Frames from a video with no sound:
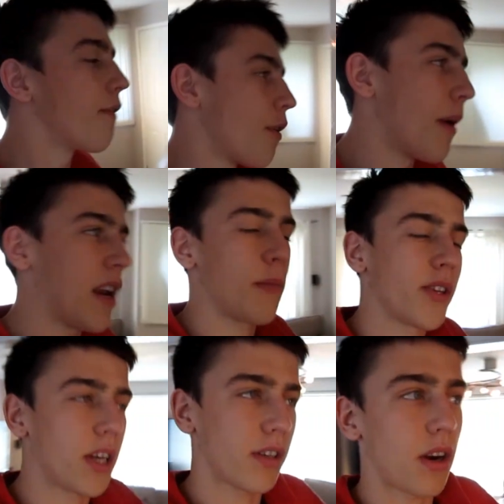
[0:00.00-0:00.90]
from any
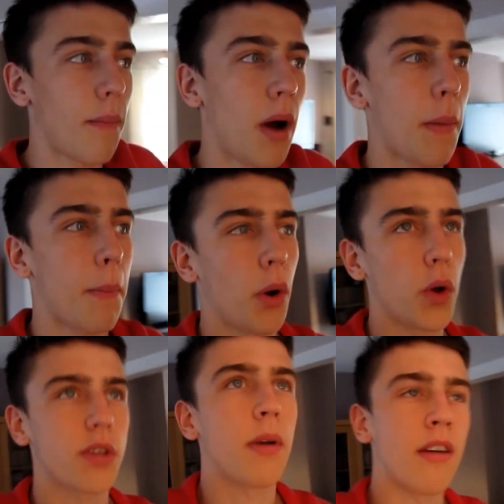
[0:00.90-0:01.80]
mistakes that I might
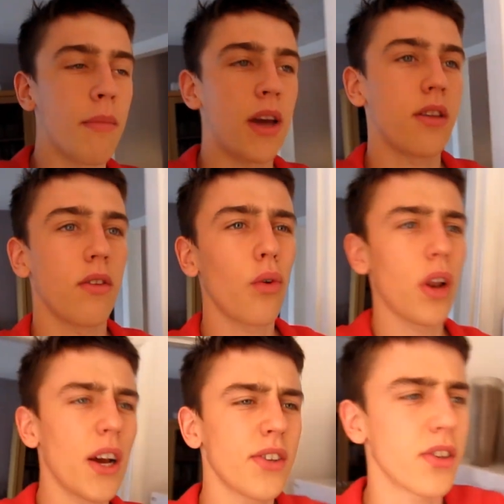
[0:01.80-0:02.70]
plausibly have made. And all the lights are